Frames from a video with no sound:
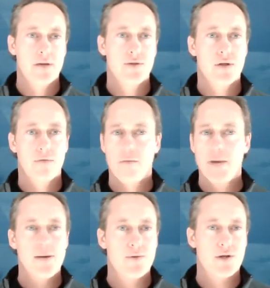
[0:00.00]
And so for
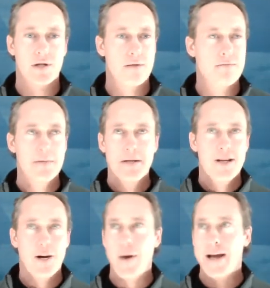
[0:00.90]
me, it was just a
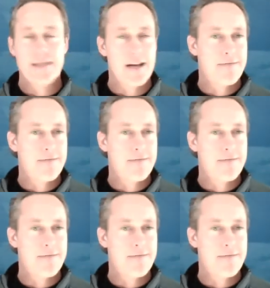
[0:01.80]
way to stay